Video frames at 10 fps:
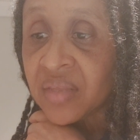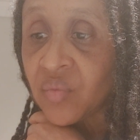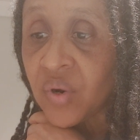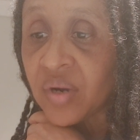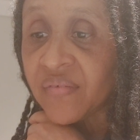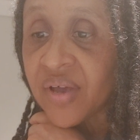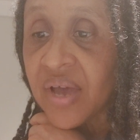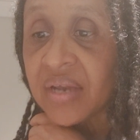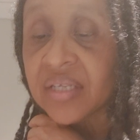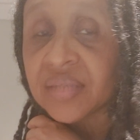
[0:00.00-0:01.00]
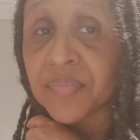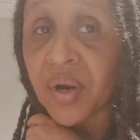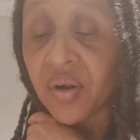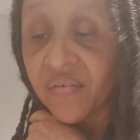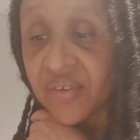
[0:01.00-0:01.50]
The word of God is
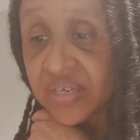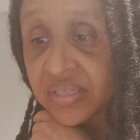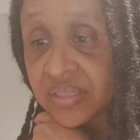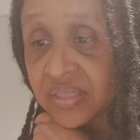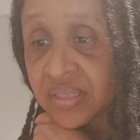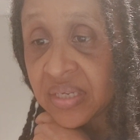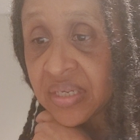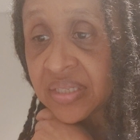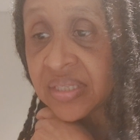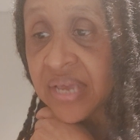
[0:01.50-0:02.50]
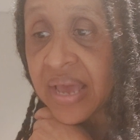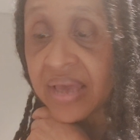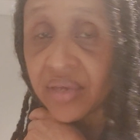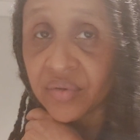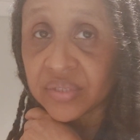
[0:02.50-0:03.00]
perfect in its
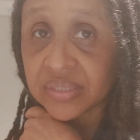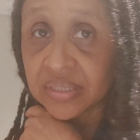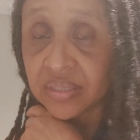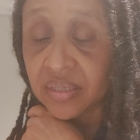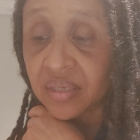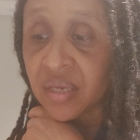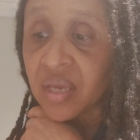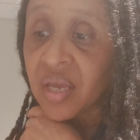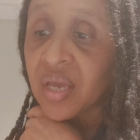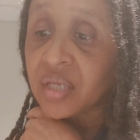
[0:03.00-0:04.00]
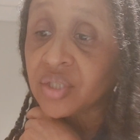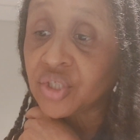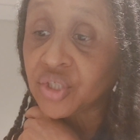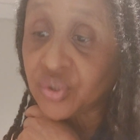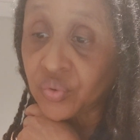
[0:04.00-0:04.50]
accuracy and
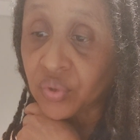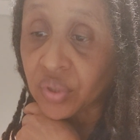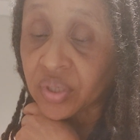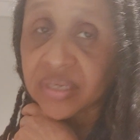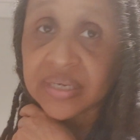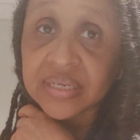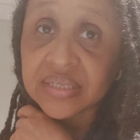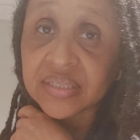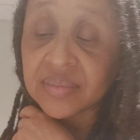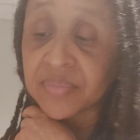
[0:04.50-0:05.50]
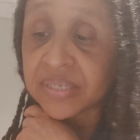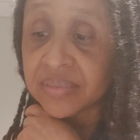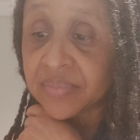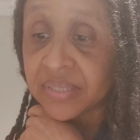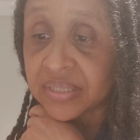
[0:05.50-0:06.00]
sure in its
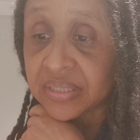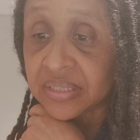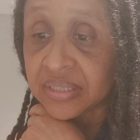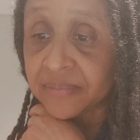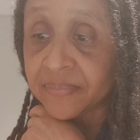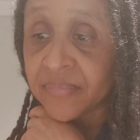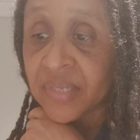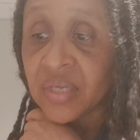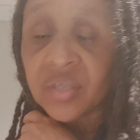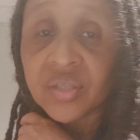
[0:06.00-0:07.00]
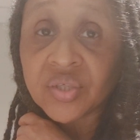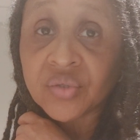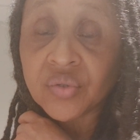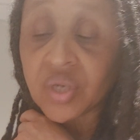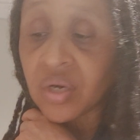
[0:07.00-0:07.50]
dependability.
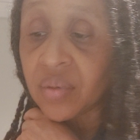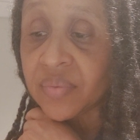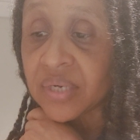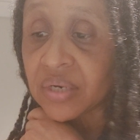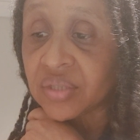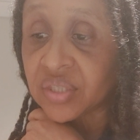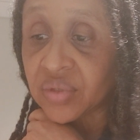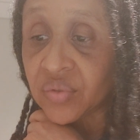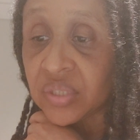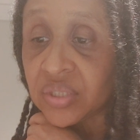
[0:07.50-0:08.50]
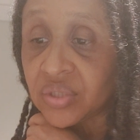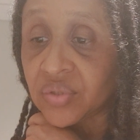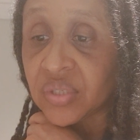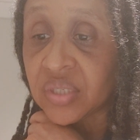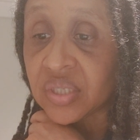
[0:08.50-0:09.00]
Two terms are generally
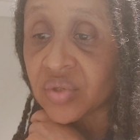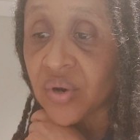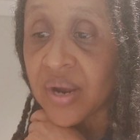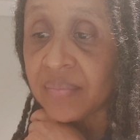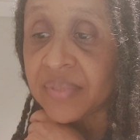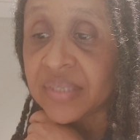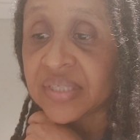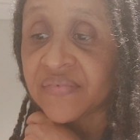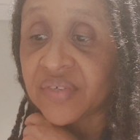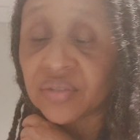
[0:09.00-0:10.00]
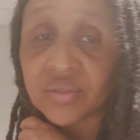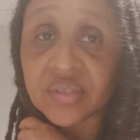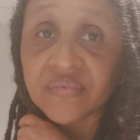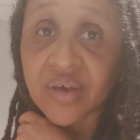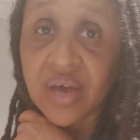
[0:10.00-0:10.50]
used to describe these
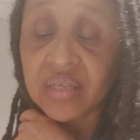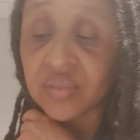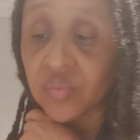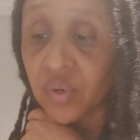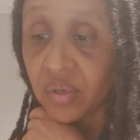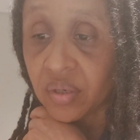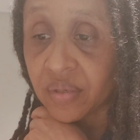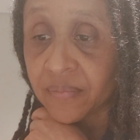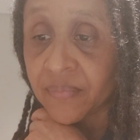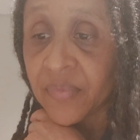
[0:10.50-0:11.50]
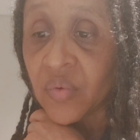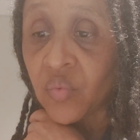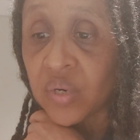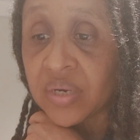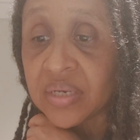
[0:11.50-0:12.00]
features of God's work.
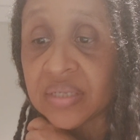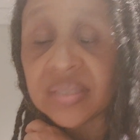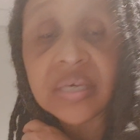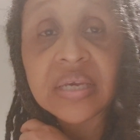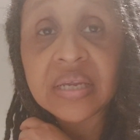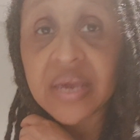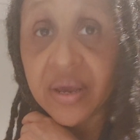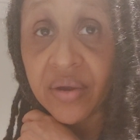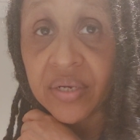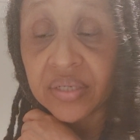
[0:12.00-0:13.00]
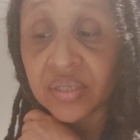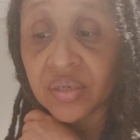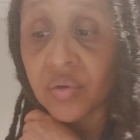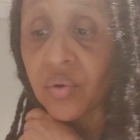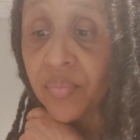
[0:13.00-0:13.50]
One is inerrant
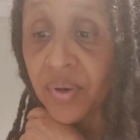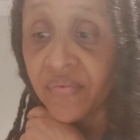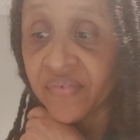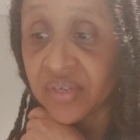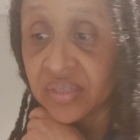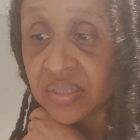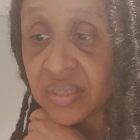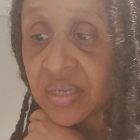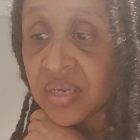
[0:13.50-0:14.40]
or perfect.